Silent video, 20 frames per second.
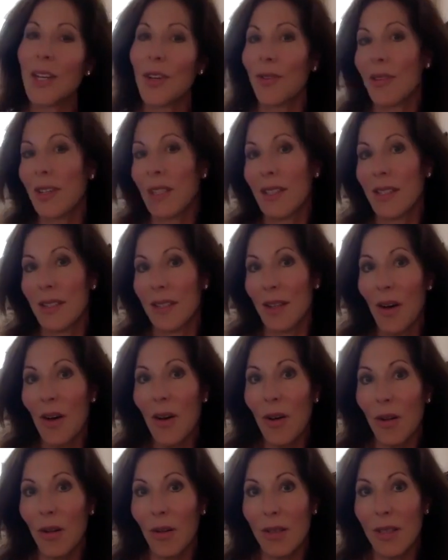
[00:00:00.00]
you're an
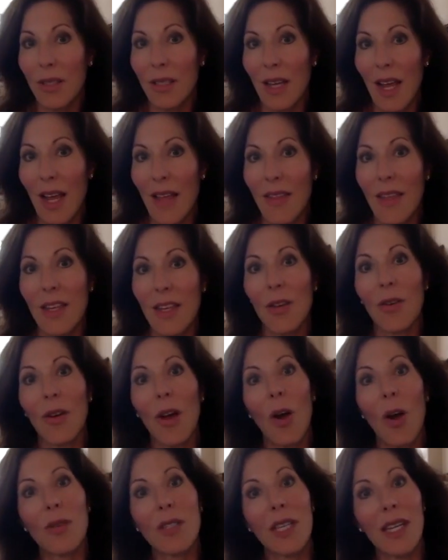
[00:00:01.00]
adult and then you
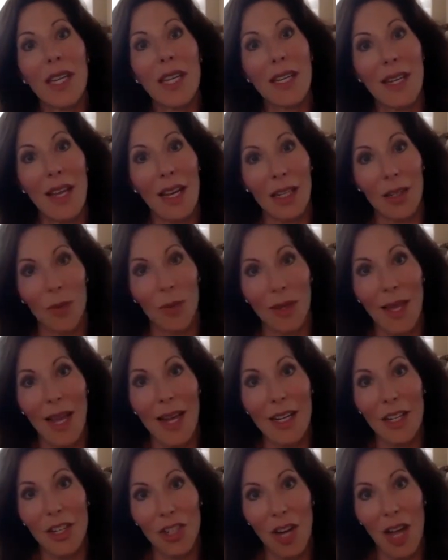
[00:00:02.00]
go to connect with
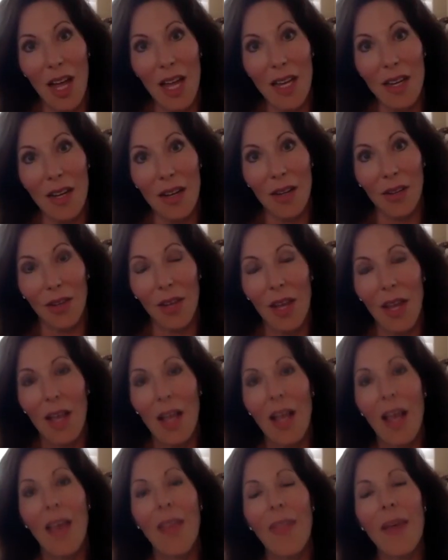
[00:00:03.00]
that child,
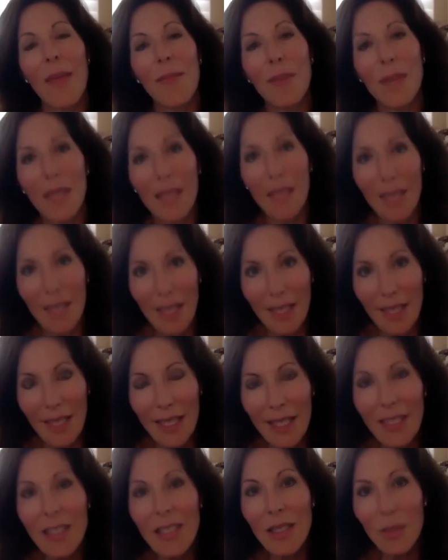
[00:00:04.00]
that
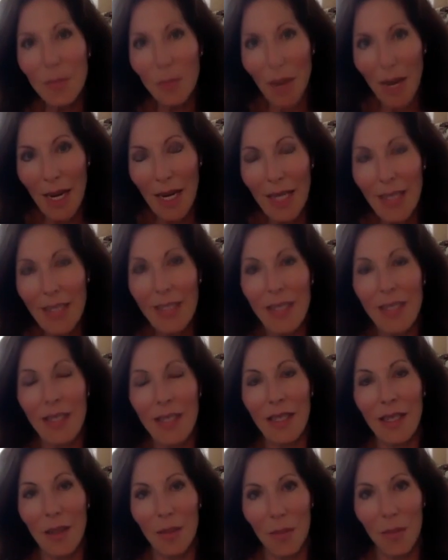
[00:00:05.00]
beginning space is
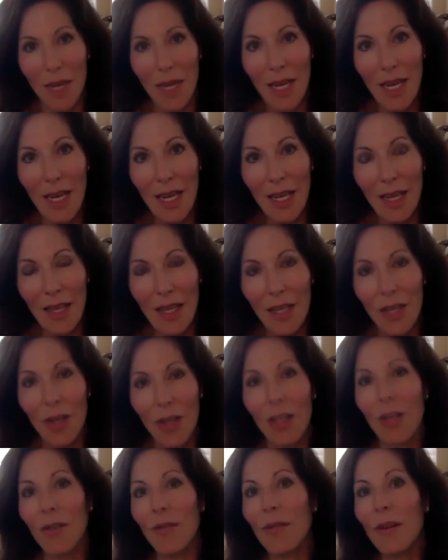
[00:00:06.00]
going to be that you're
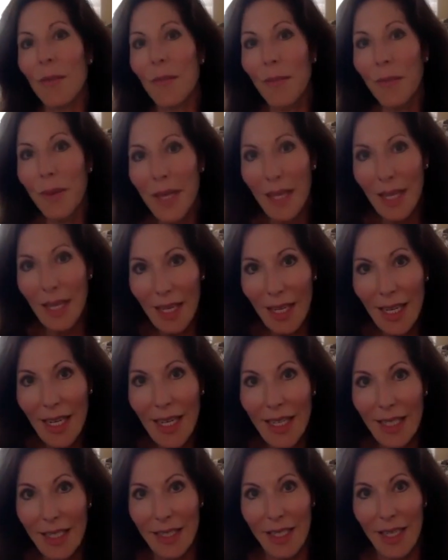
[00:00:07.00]
going to
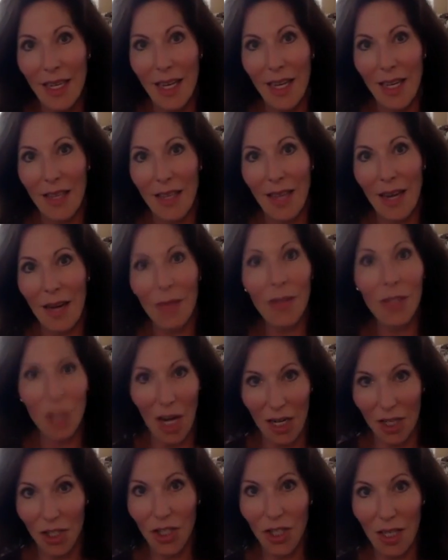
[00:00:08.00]
repeat that
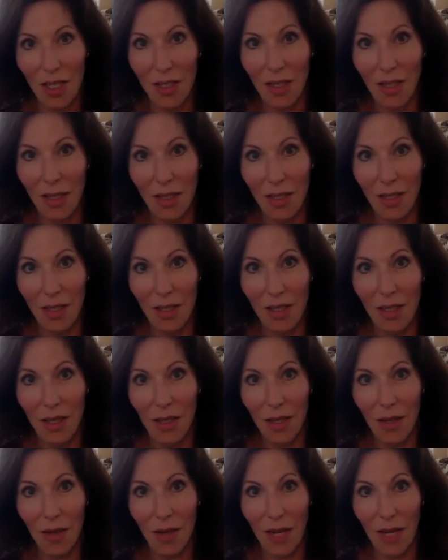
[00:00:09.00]
rejection.
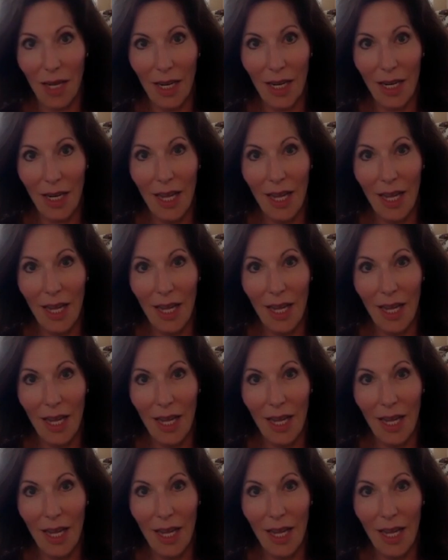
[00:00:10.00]
Mm-hmm. All right.